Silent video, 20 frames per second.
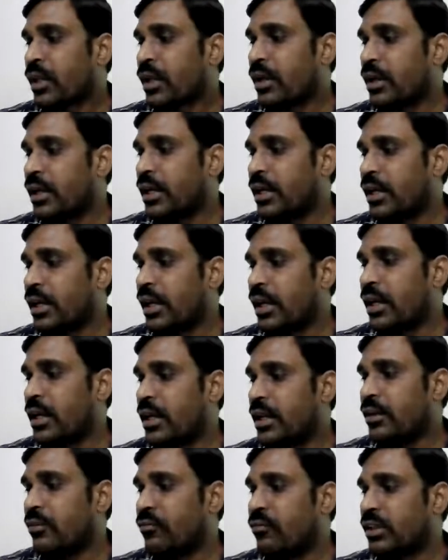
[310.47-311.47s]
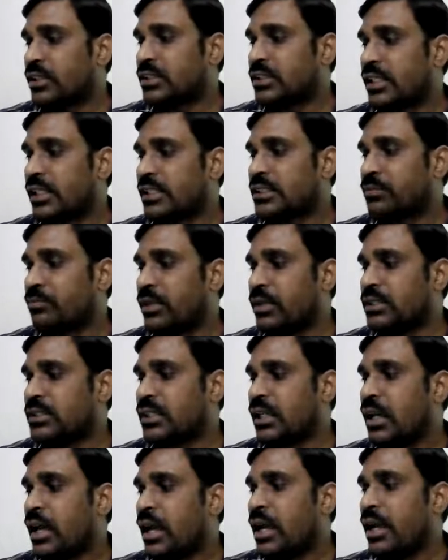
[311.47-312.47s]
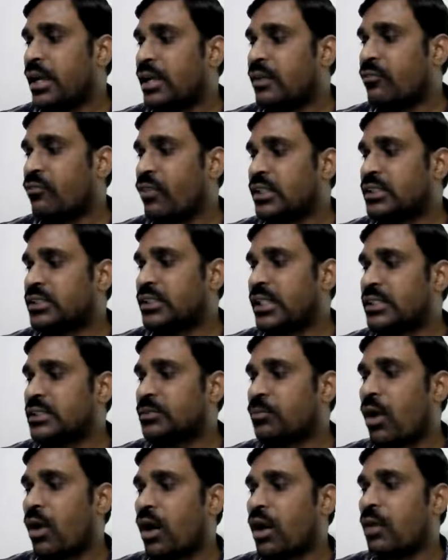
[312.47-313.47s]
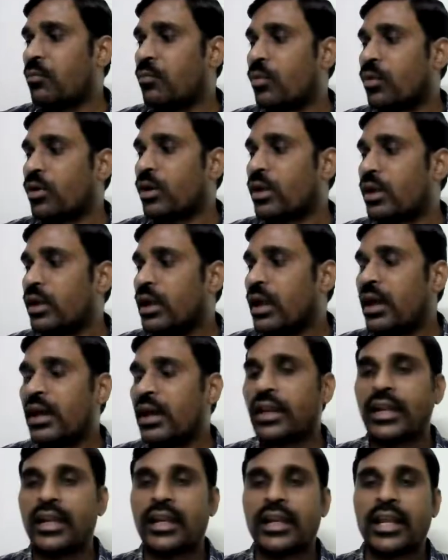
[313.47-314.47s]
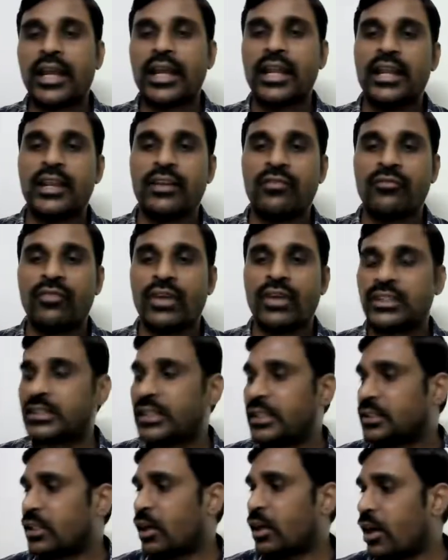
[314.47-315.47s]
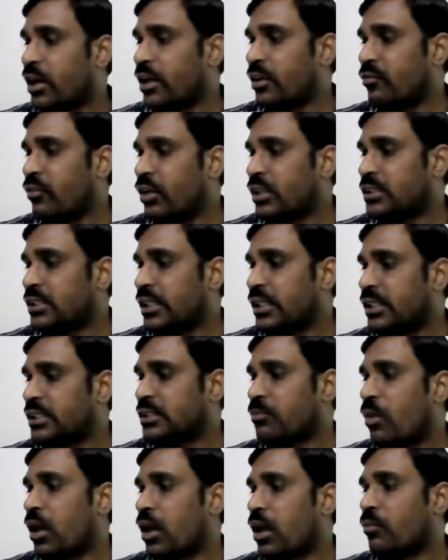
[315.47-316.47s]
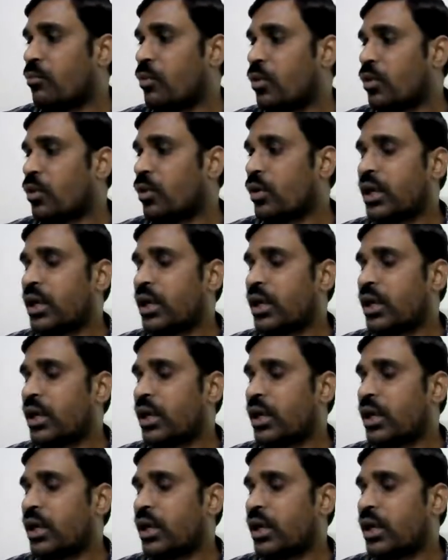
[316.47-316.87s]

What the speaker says: Retail investors means investing small amount. Retail investors are investing small amount.